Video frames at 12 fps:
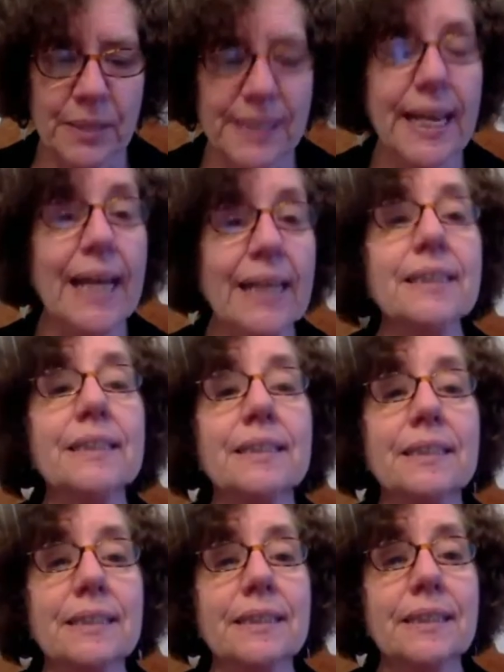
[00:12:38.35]

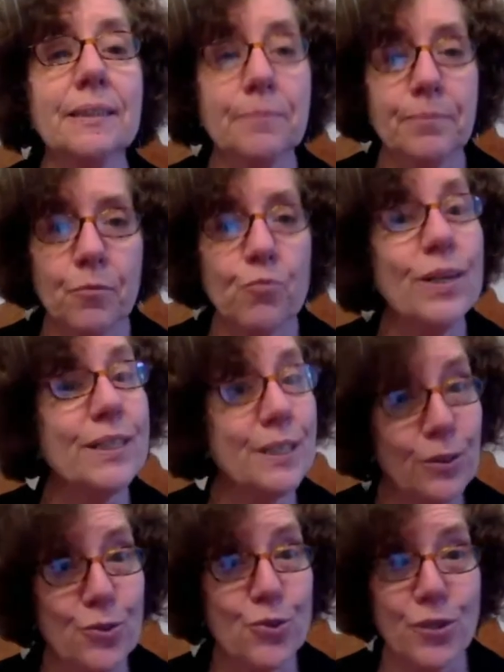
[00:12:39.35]
Stanton's
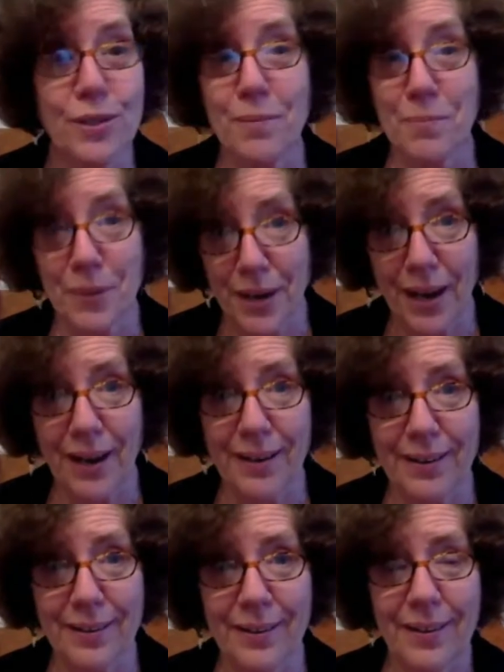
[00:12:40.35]
resolution number
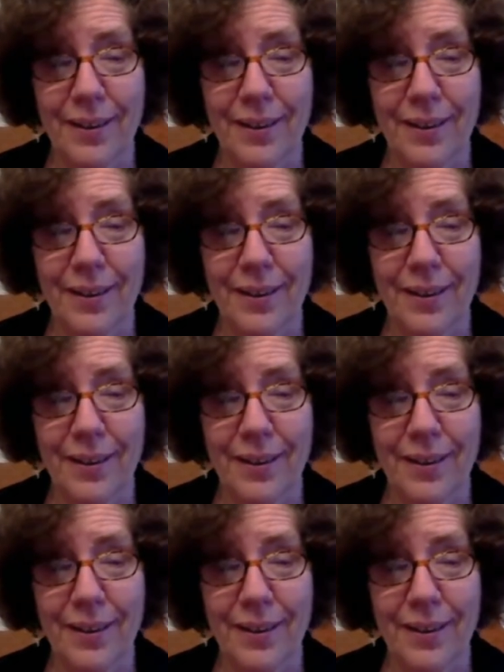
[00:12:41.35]
nine,